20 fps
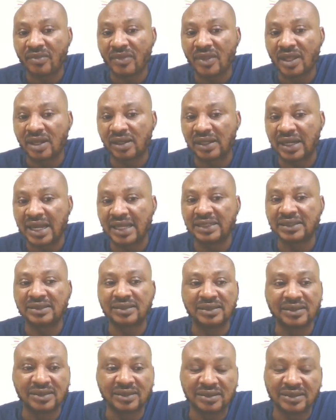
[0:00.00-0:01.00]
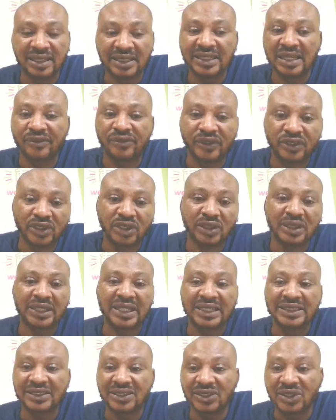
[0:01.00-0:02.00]
right? Data filter, you
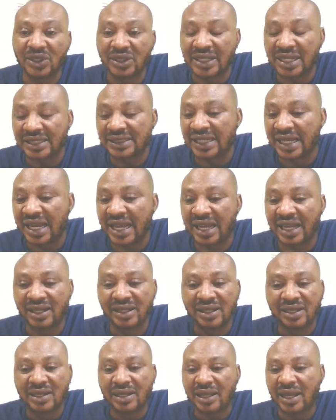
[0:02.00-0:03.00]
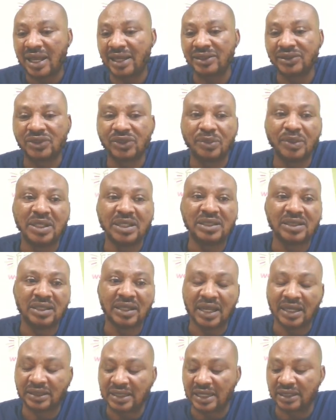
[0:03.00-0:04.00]
can steal your data and so many things
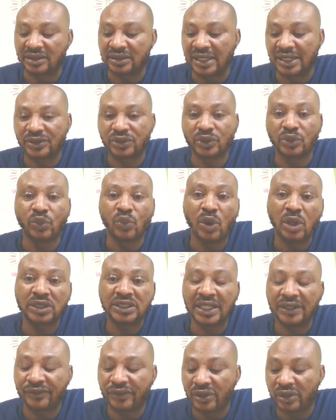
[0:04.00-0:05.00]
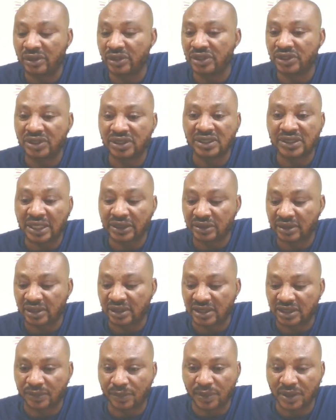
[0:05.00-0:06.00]
like that, right? So watch out for all those things I just
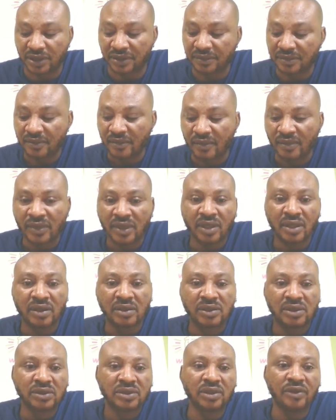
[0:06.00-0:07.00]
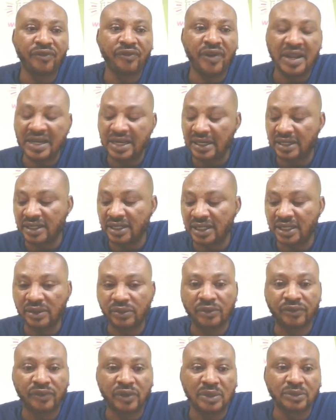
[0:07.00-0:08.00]
explained. So finally,
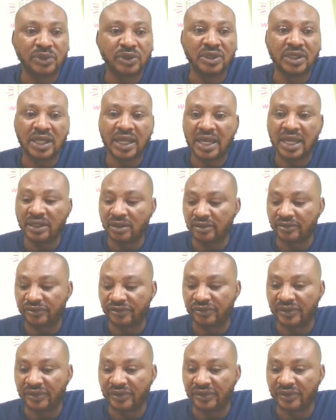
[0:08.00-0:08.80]
we've come to the end of